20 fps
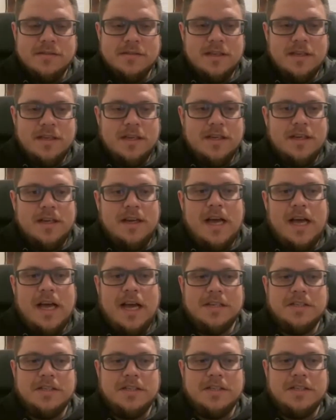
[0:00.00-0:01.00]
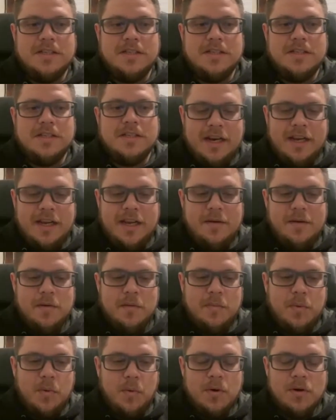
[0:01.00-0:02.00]
I actually got a
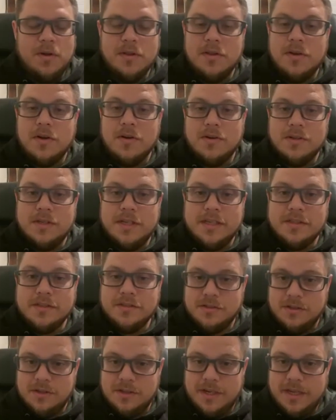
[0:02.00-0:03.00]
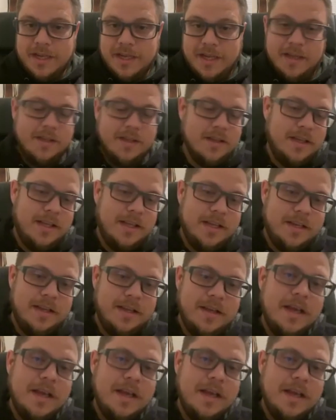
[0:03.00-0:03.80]
report on Laurel yesterday, and